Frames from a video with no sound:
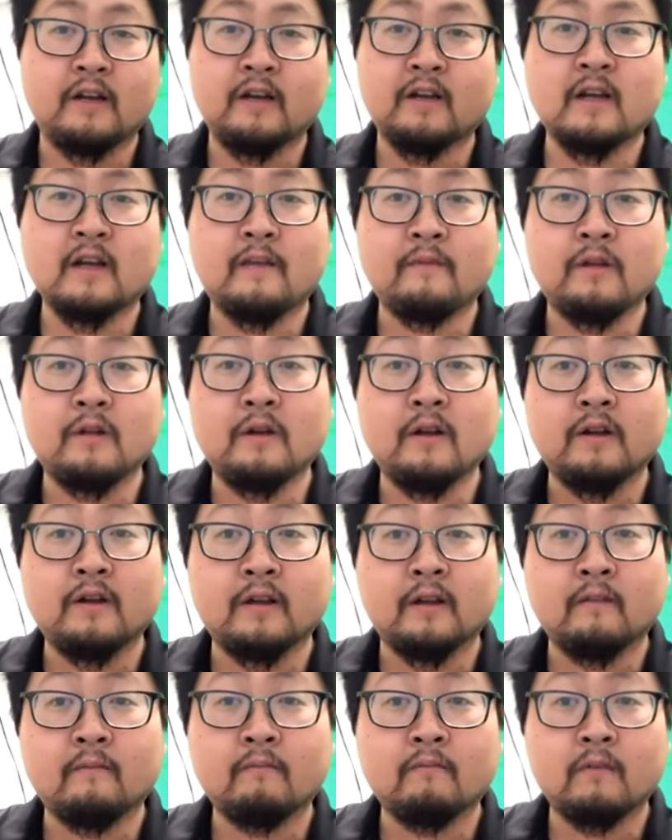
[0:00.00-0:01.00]
anytime you need
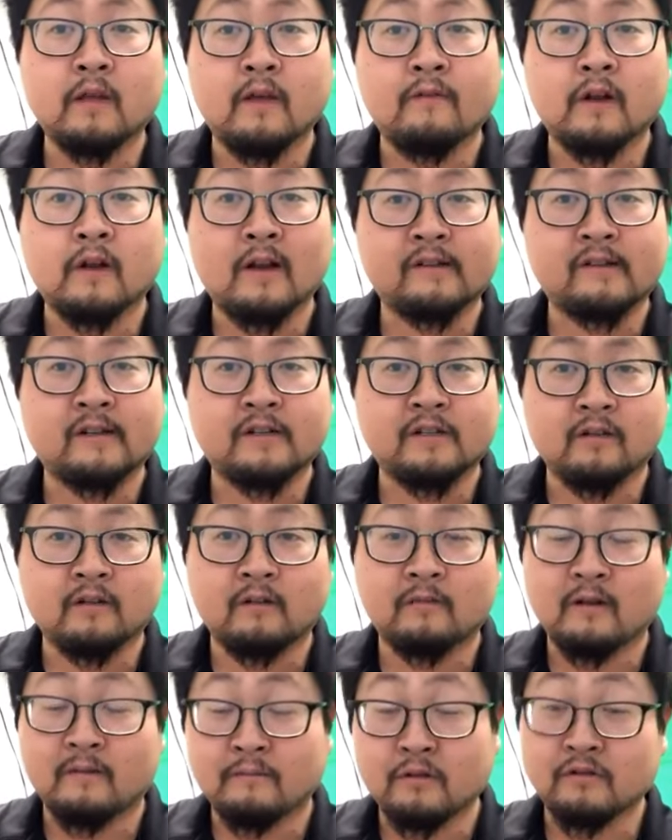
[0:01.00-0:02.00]
to give your SH a
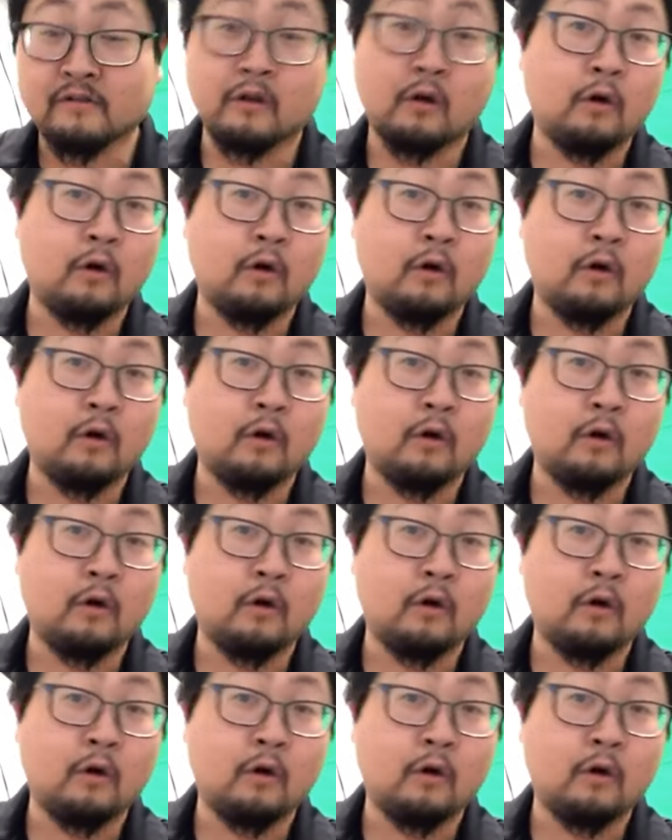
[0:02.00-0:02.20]
little bit of boost.